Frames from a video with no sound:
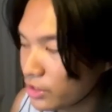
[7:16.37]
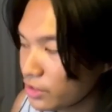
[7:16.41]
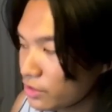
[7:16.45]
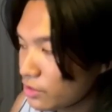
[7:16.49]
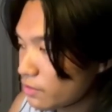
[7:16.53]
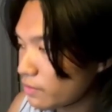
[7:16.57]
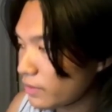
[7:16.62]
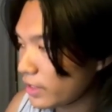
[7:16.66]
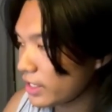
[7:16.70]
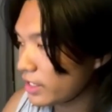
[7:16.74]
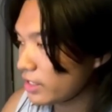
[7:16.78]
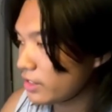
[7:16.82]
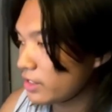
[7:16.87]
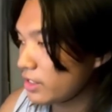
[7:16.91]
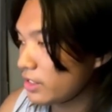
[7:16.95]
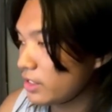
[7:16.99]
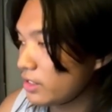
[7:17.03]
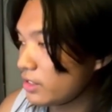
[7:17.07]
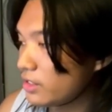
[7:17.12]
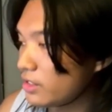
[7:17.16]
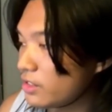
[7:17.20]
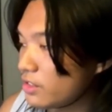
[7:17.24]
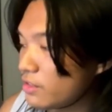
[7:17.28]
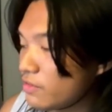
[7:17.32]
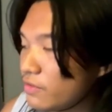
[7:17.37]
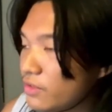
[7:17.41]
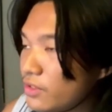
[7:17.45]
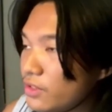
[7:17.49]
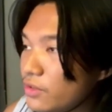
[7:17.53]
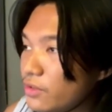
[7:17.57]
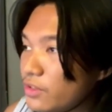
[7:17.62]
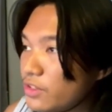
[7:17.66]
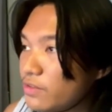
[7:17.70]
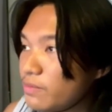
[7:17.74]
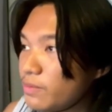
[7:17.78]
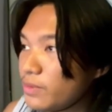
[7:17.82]
why I created this video
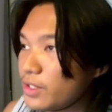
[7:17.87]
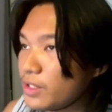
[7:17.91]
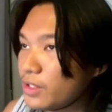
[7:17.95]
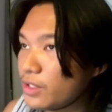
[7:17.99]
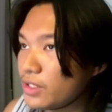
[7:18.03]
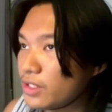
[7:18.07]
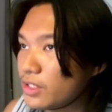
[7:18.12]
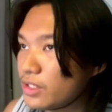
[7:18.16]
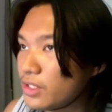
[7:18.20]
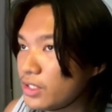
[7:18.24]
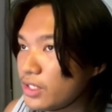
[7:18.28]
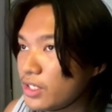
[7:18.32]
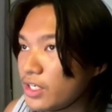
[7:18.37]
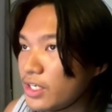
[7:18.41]
is because